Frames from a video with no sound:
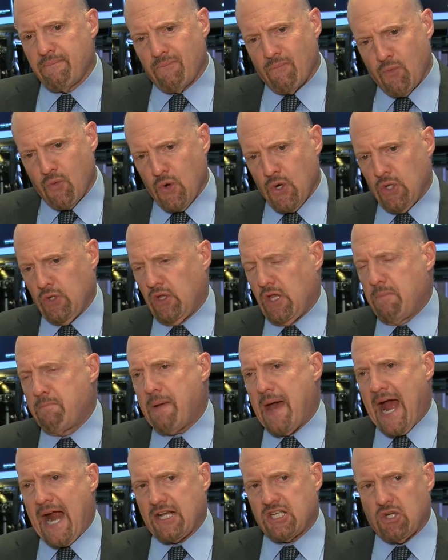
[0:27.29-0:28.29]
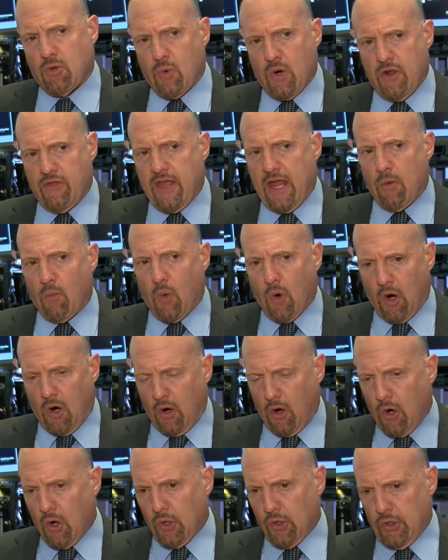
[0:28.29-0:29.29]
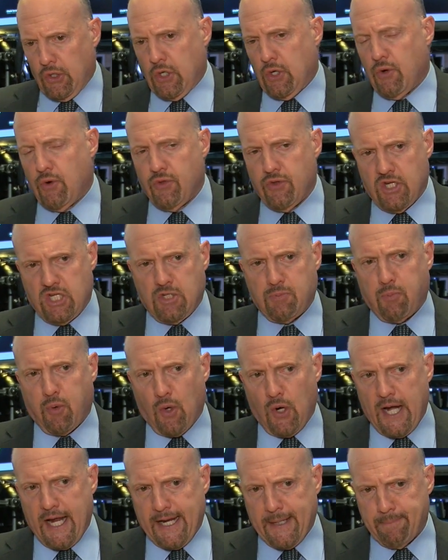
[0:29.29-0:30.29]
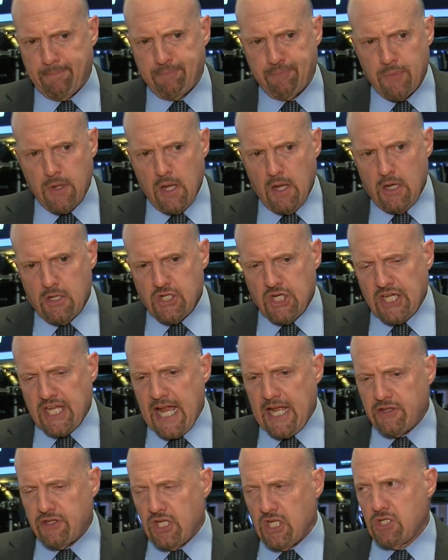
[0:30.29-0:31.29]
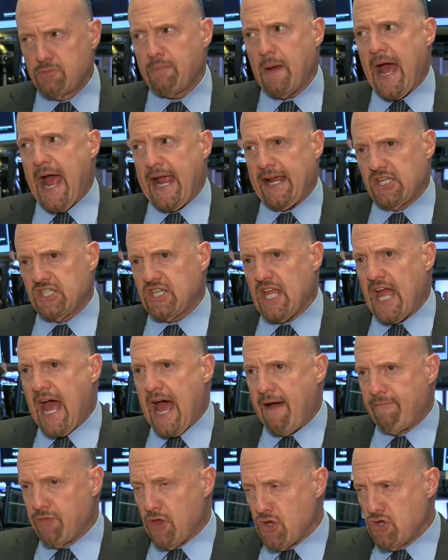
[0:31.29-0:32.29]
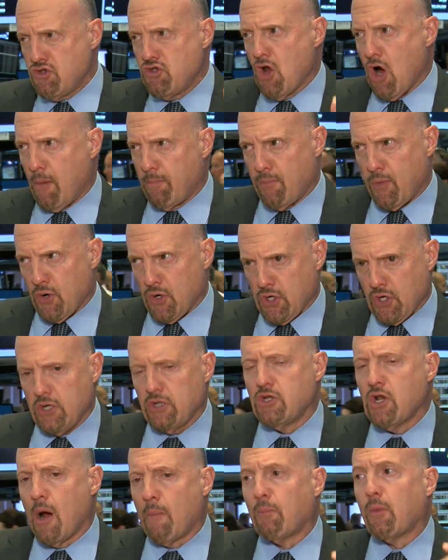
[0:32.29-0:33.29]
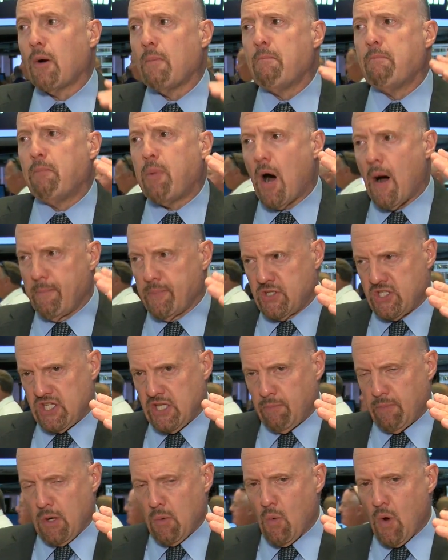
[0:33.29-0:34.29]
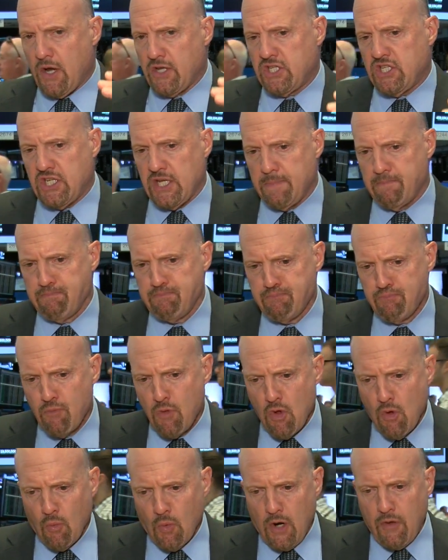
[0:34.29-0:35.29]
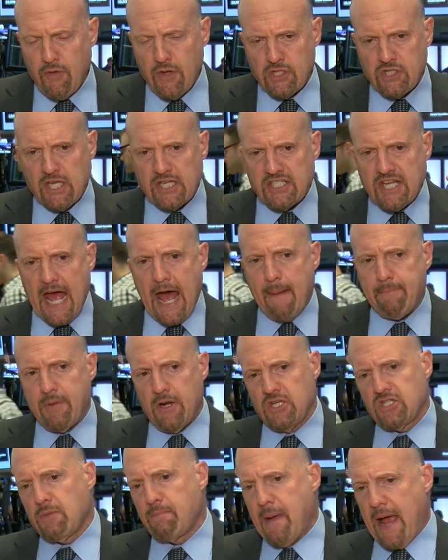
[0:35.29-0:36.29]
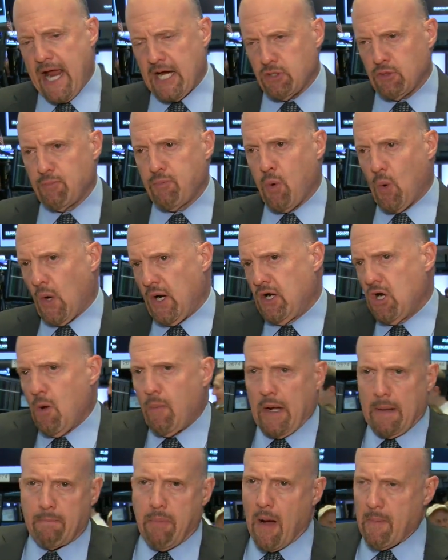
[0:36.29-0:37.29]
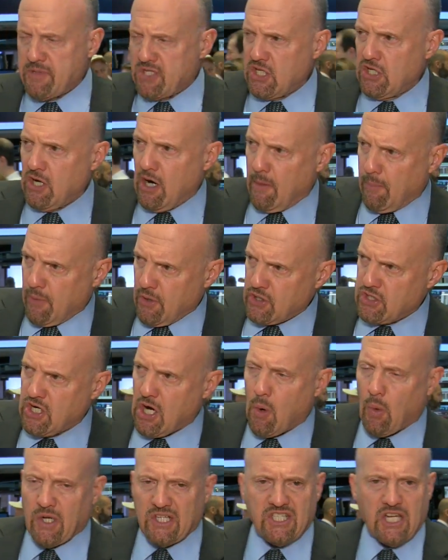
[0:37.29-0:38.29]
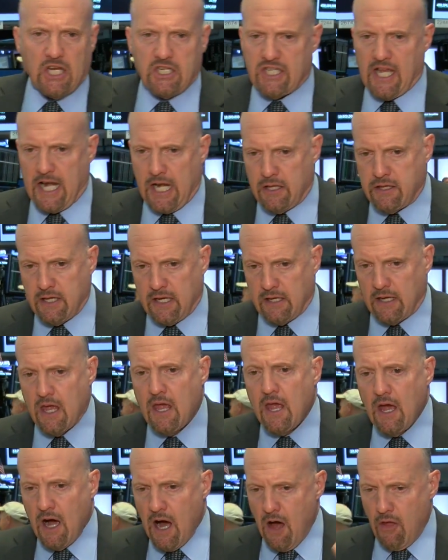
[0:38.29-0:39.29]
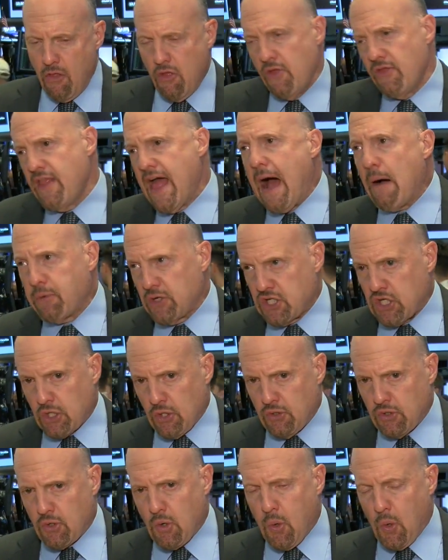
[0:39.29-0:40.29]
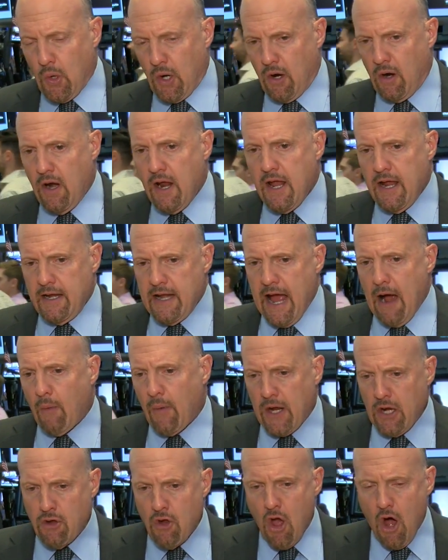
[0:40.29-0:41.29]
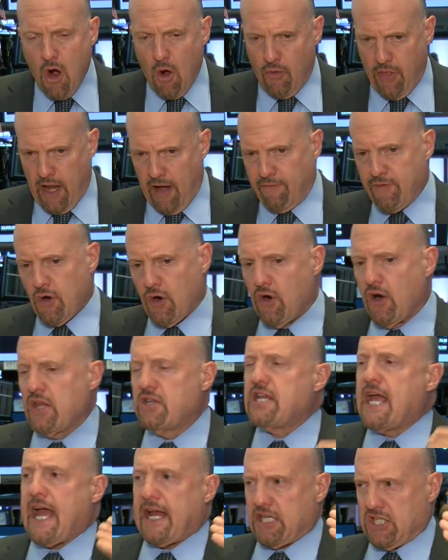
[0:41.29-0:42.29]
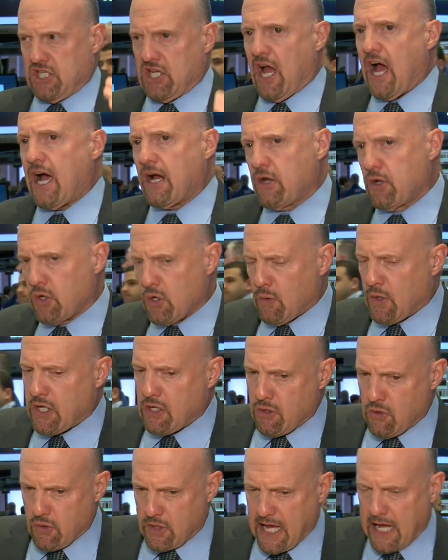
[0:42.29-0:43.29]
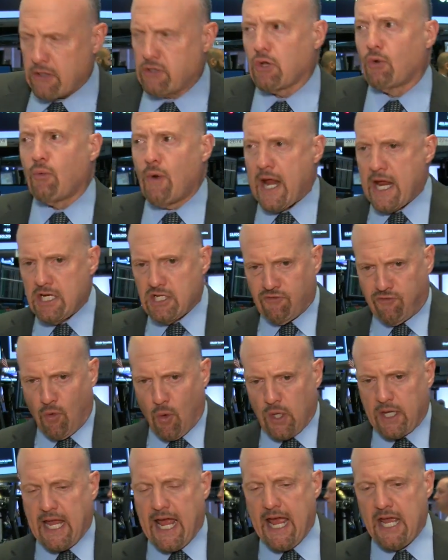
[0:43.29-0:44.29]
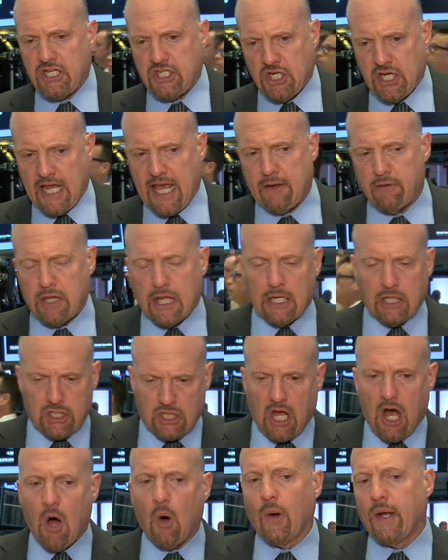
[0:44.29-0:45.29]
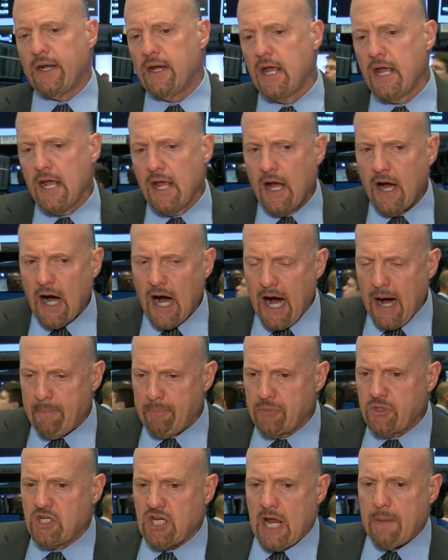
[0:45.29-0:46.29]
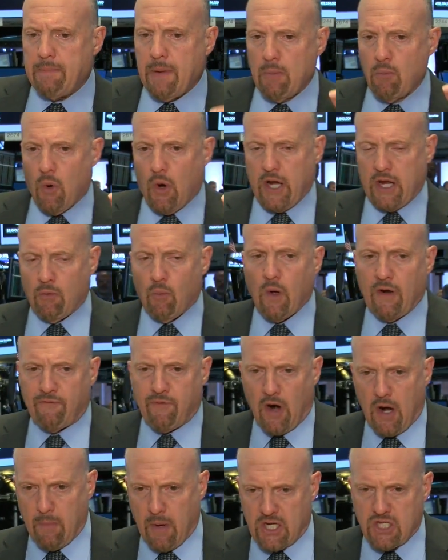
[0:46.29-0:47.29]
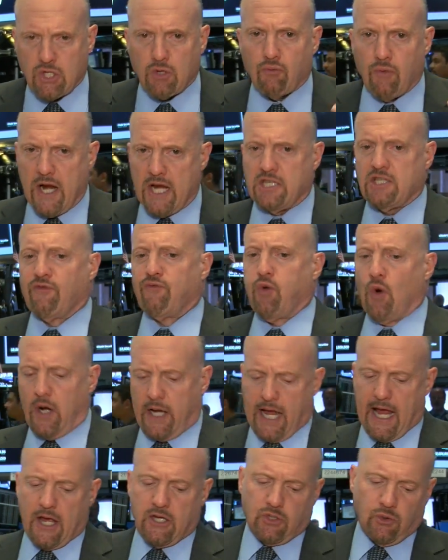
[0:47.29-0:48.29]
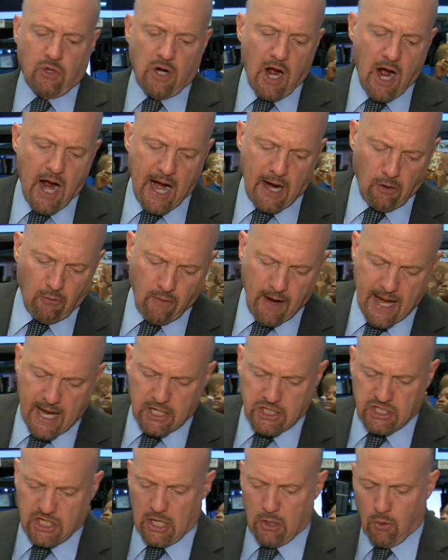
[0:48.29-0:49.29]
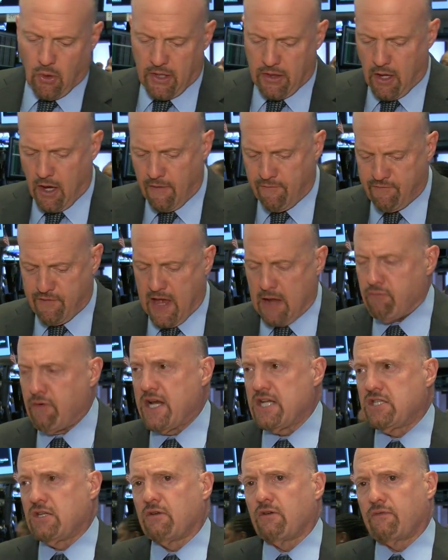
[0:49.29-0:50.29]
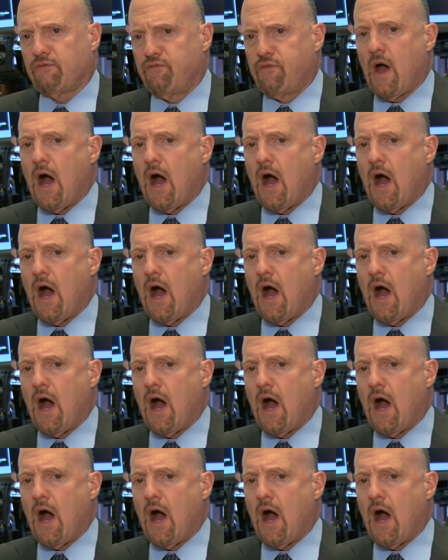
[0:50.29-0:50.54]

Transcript: really back to where they were earlier in the spring to get these banks to have the number bumps that we want. See, one of the things that's happened is the banks report, nobody bumps the numbers, no one says anything other than that was a good quarter. Now we know that if you're in a tech stock, you get the raised forecast, you get things going. J.P. Morgan went very much to raise the forecast on higher rates and on the Fed raising